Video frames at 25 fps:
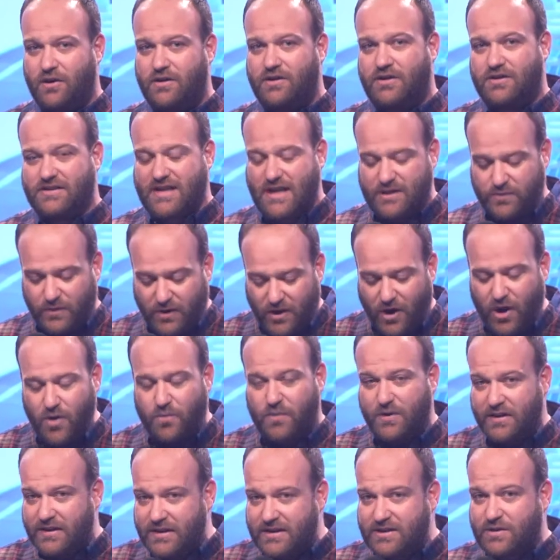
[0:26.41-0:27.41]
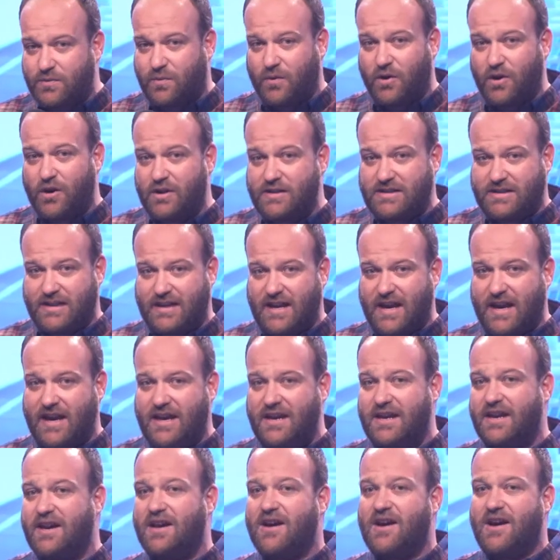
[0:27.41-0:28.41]
Because as we open this word
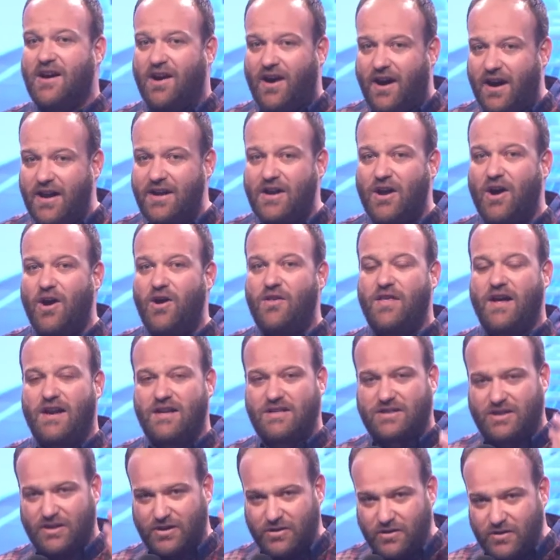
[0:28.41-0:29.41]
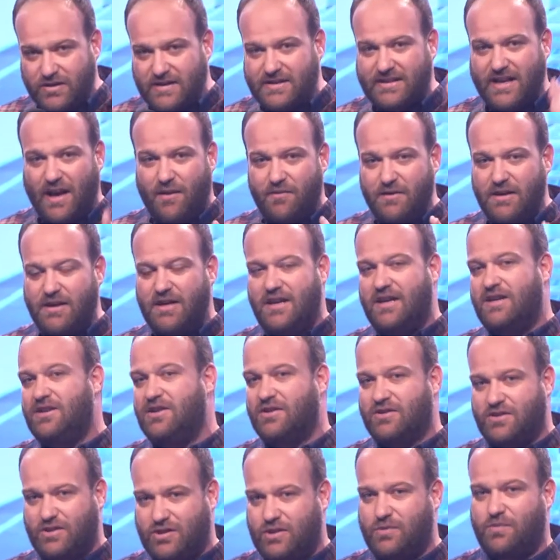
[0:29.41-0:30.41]
today, I know that it's going to do something in
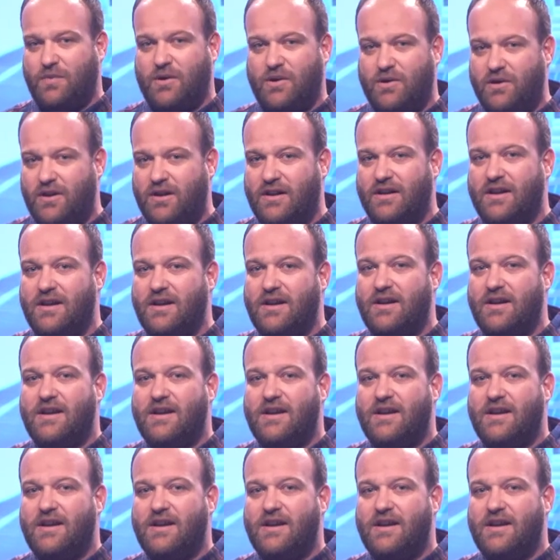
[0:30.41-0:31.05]
your spirit.